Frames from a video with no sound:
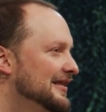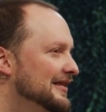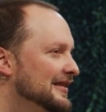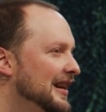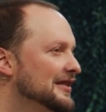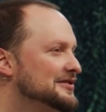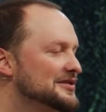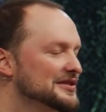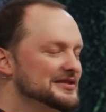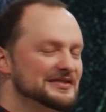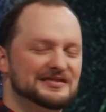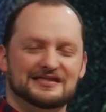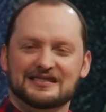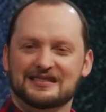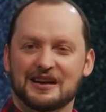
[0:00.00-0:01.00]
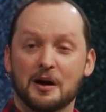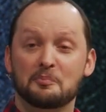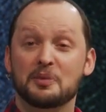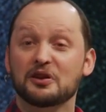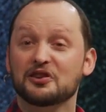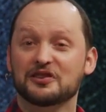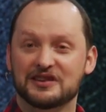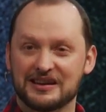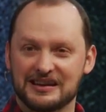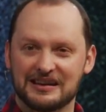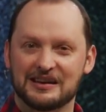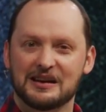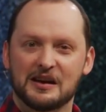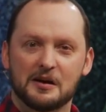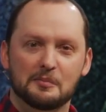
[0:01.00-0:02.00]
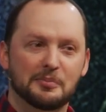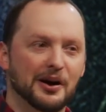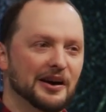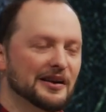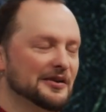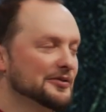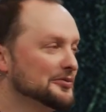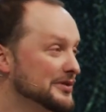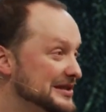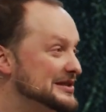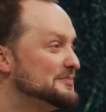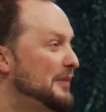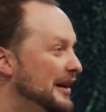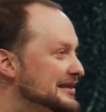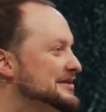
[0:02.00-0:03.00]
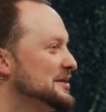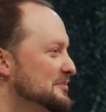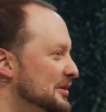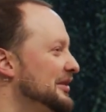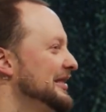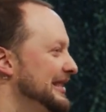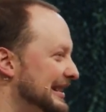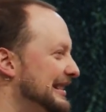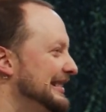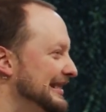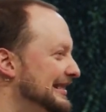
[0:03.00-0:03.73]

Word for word: not just ability, but responsibility